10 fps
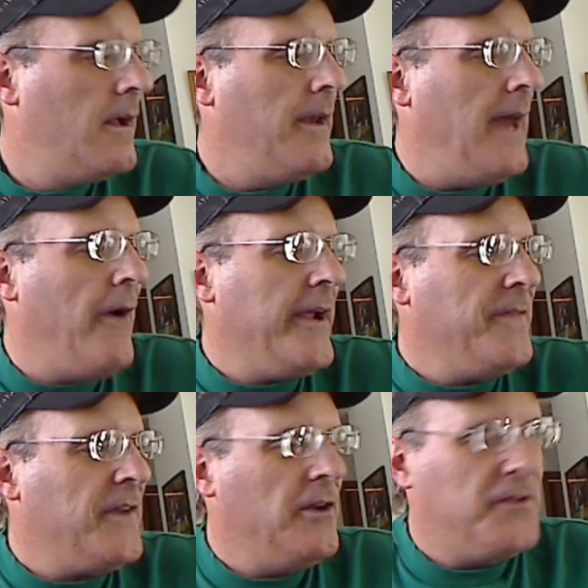Now we get
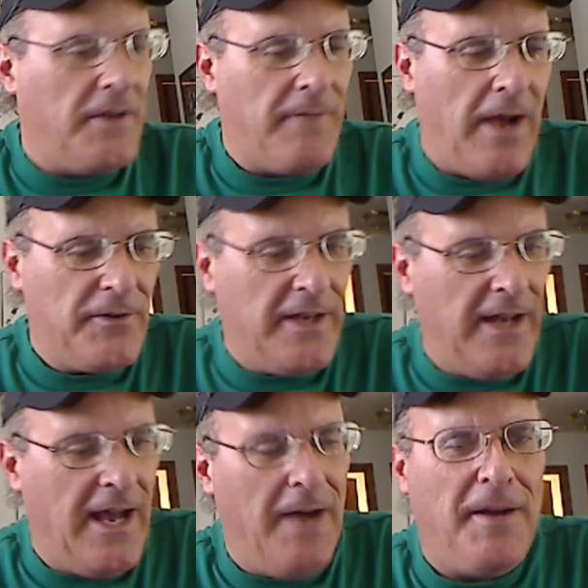to the good stuff. Other than
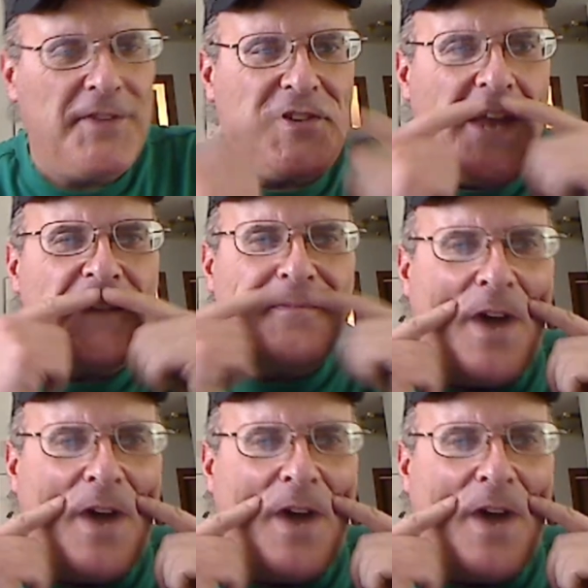uh, Mustache